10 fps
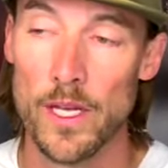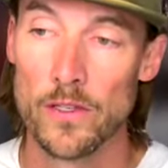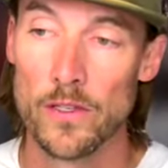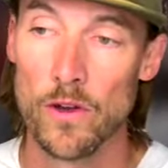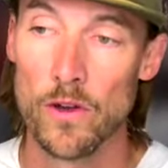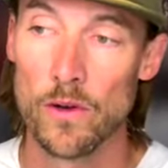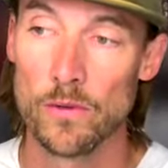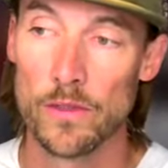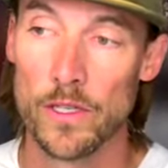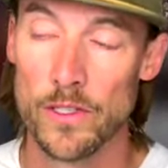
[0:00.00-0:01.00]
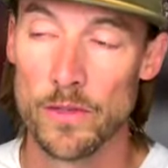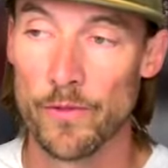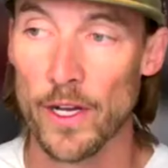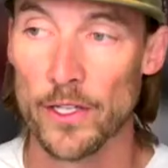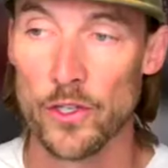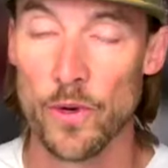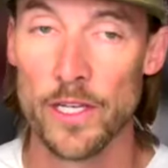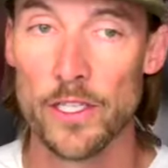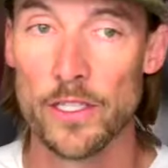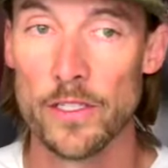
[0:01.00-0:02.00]
So there's some
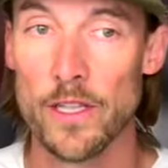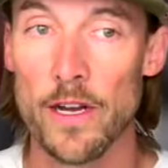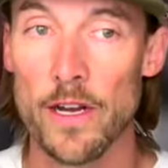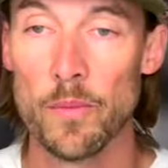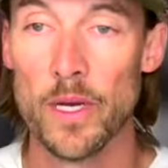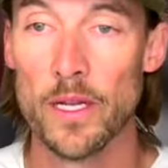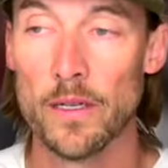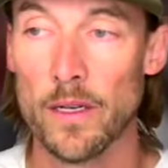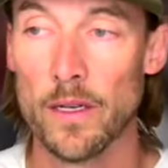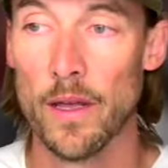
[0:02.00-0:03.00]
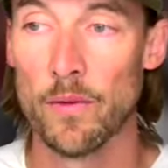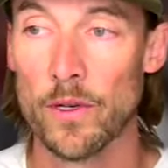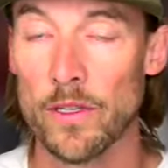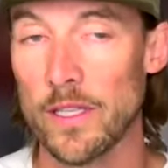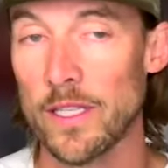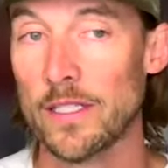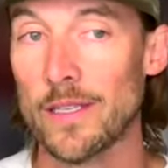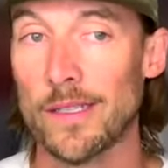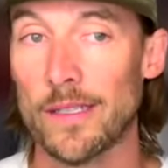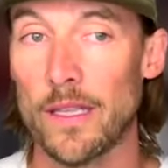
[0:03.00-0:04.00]
fluctuations there, but one of the things
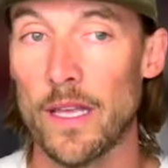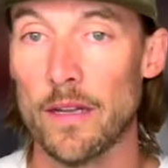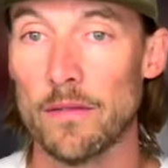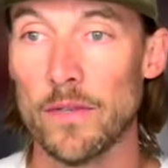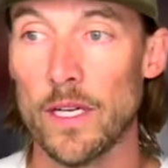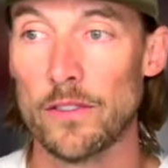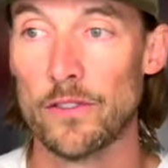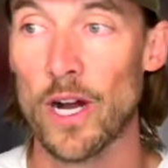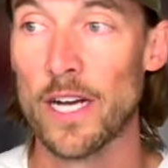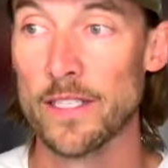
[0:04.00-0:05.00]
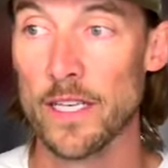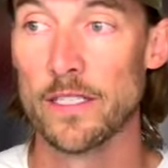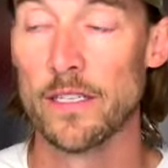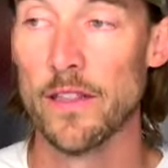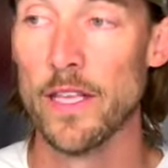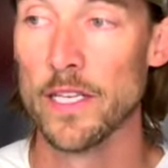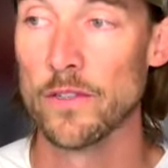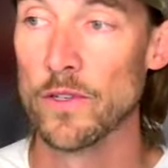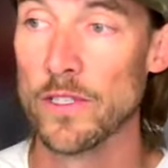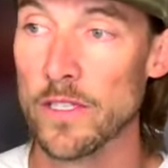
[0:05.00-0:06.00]
that draws us to this
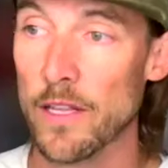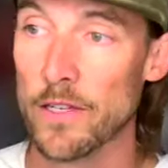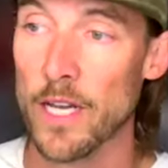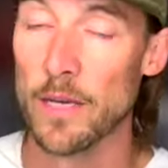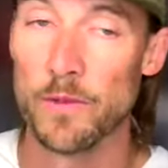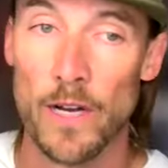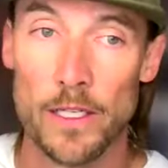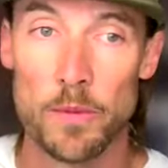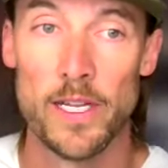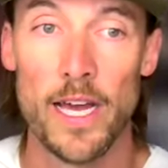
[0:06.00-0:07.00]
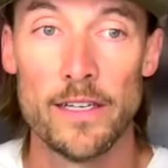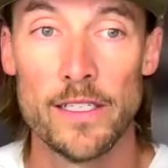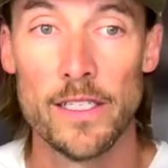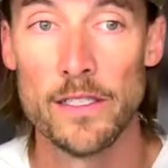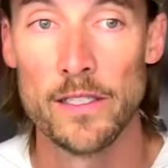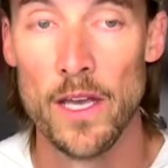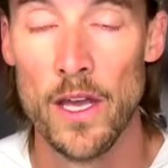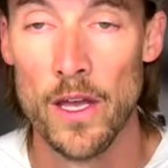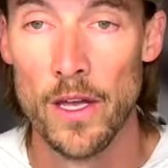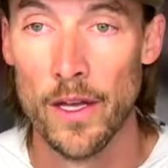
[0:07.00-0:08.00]
versus other types of hospitality is
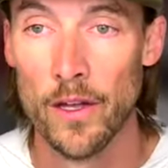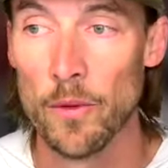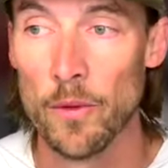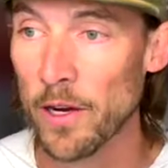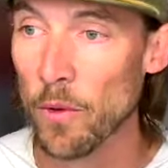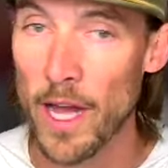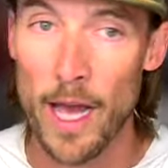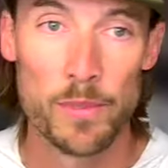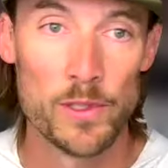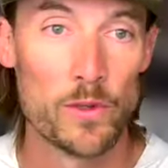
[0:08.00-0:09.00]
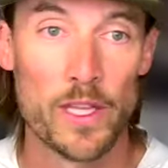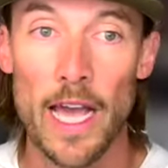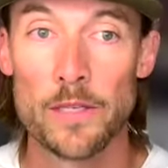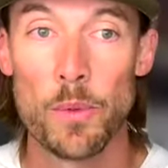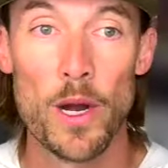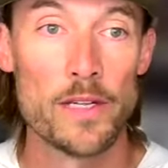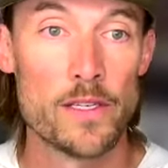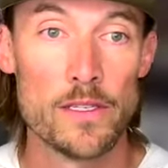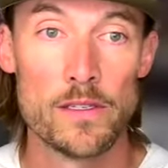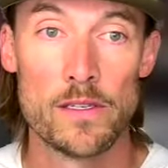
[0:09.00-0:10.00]
no matter what happens with gas
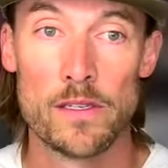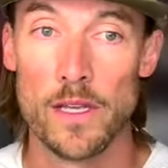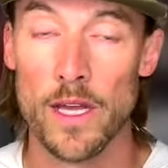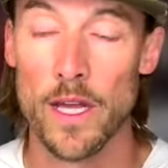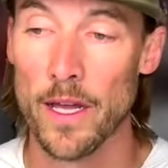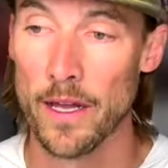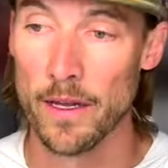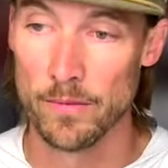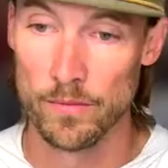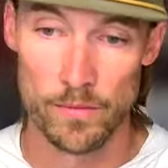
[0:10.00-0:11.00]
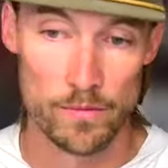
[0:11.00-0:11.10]
prices, and